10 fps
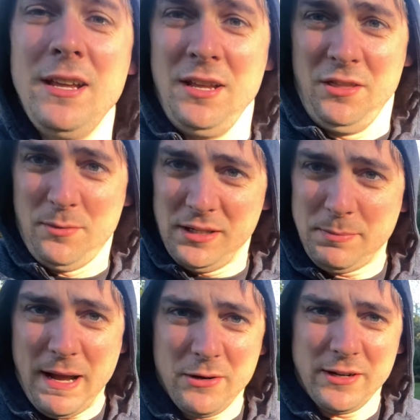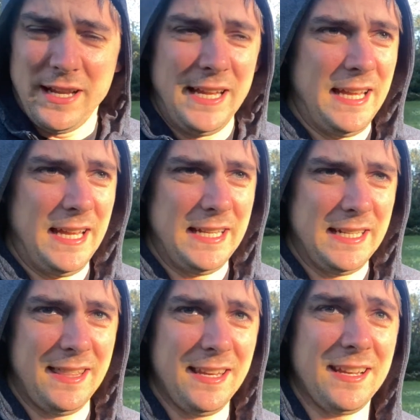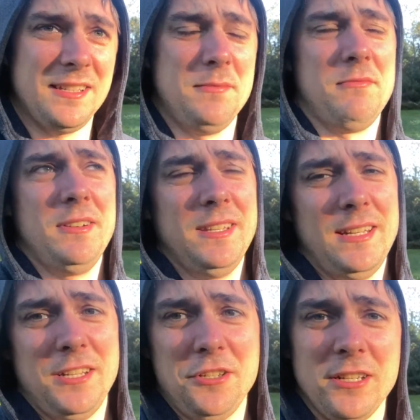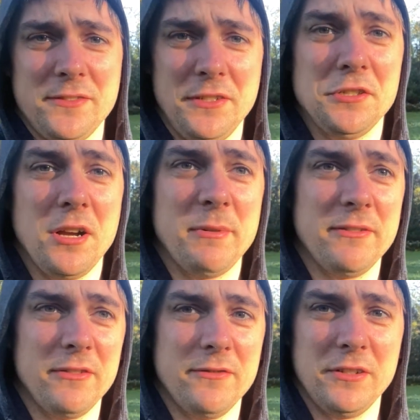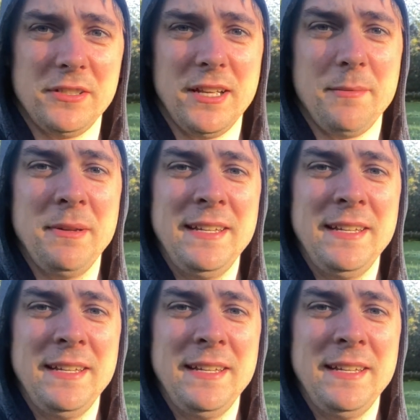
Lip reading: there was power, and I think I got some really nice shots of Andromeda for the first time.